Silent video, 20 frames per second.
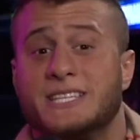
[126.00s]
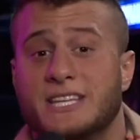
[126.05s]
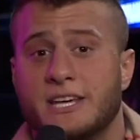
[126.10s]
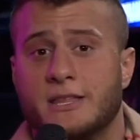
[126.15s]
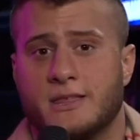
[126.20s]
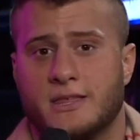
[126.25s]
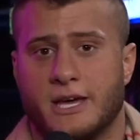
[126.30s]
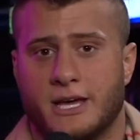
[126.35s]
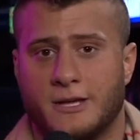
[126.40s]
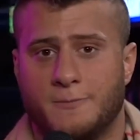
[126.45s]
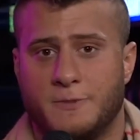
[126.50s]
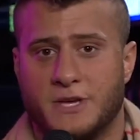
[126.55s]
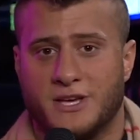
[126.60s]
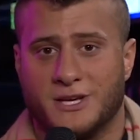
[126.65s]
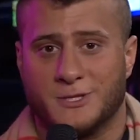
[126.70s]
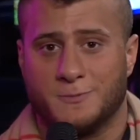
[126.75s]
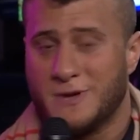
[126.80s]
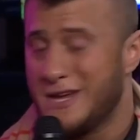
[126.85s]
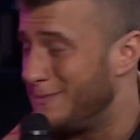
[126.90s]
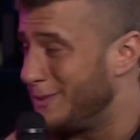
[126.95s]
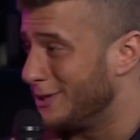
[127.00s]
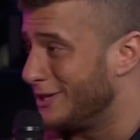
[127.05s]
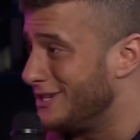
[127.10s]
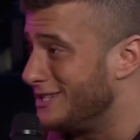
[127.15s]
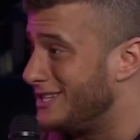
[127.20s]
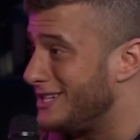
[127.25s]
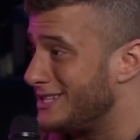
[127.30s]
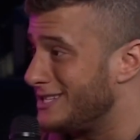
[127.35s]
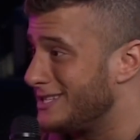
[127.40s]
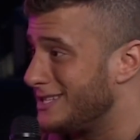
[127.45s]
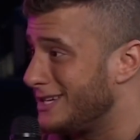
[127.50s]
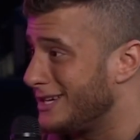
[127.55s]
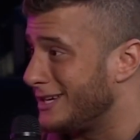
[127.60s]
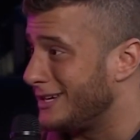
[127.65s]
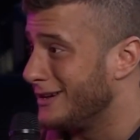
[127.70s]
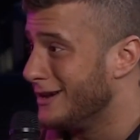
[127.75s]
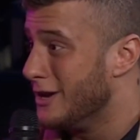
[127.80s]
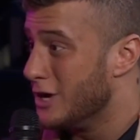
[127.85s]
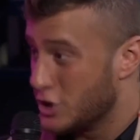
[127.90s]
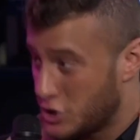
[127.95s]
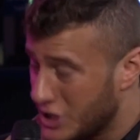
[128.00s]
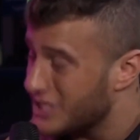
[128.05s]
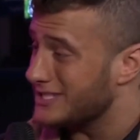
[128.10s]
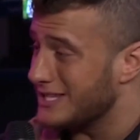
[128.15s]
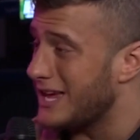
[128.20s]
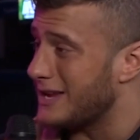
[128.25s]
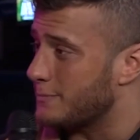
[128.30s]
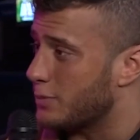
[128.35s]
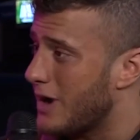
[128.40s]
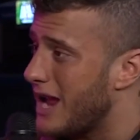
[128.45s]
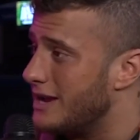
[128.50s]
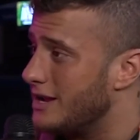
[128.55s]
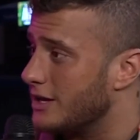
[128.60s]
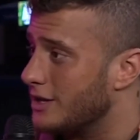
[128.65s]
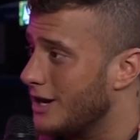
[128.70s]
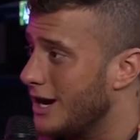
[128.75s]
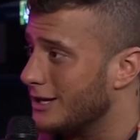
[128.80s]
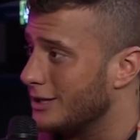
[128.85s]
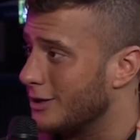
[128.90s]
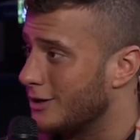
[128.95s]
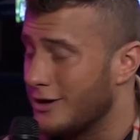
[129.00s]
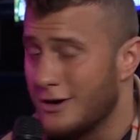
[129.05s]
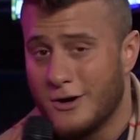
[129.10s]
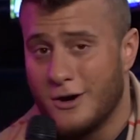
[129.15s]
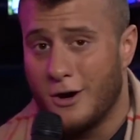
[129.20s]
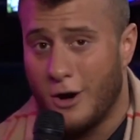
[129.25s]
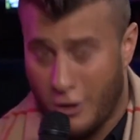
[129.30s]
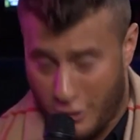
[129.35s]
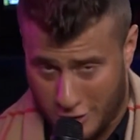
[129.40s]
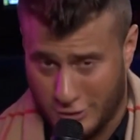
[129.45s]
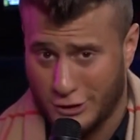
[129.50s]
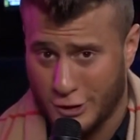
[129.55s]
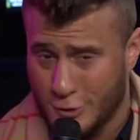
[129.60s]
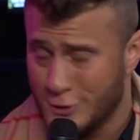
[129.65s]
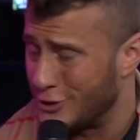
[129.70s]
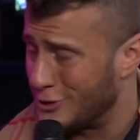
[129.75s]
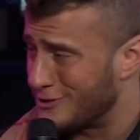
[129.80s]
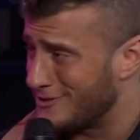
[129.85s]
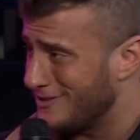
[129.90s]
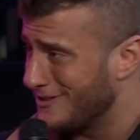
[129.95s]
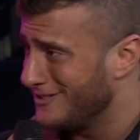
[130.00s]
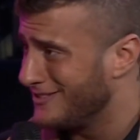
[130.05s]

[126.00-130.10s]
think, because people in D.C., just like Brandon Cutler, are losers.